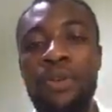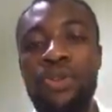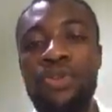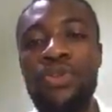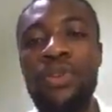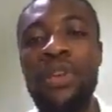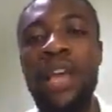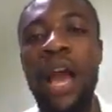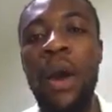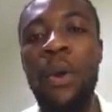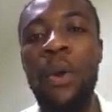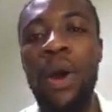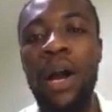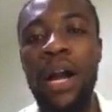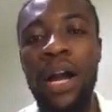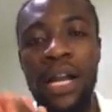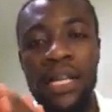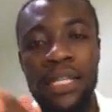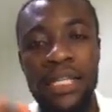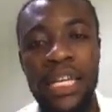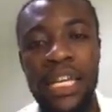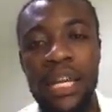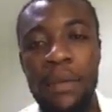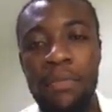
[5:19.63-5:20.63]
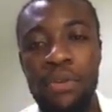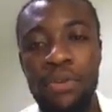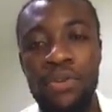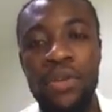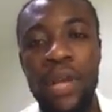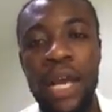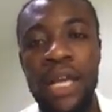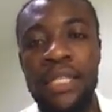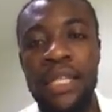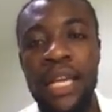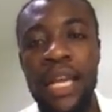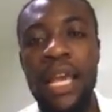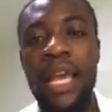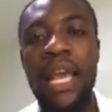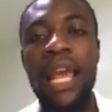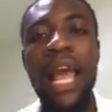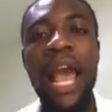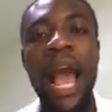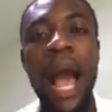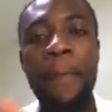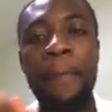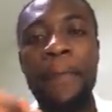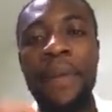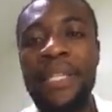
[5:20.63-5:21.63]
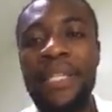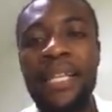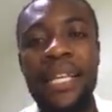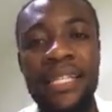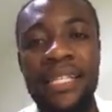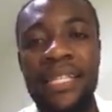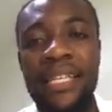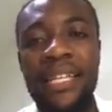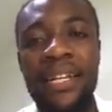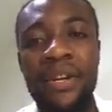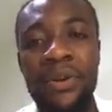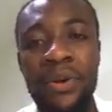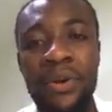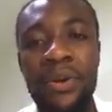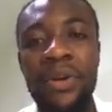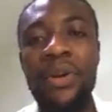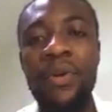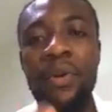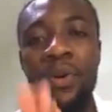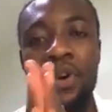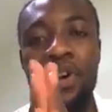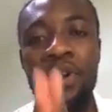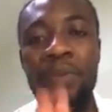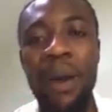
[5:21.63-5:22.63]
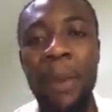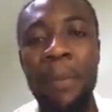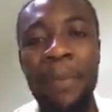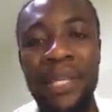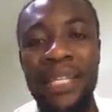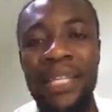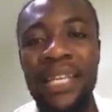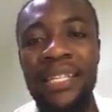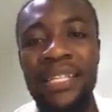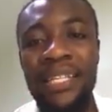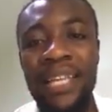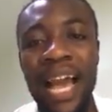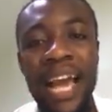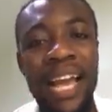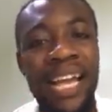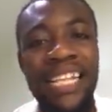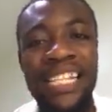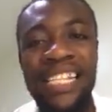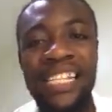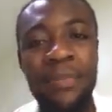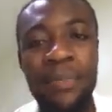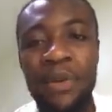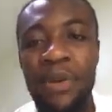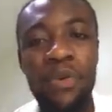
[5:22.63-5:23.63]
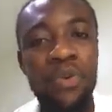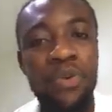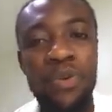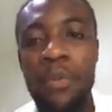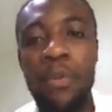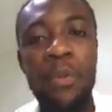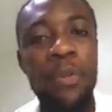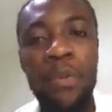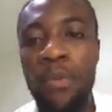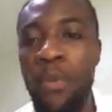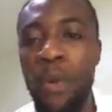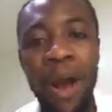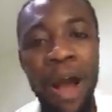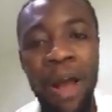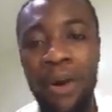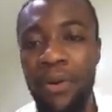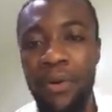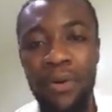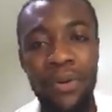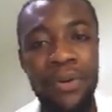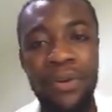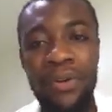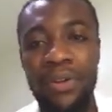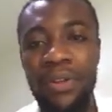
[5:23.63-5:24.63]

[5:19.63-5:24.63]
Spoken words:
busia, one can't change a busia, say, a petitiono, or no ma petitia, ain't mean cum one.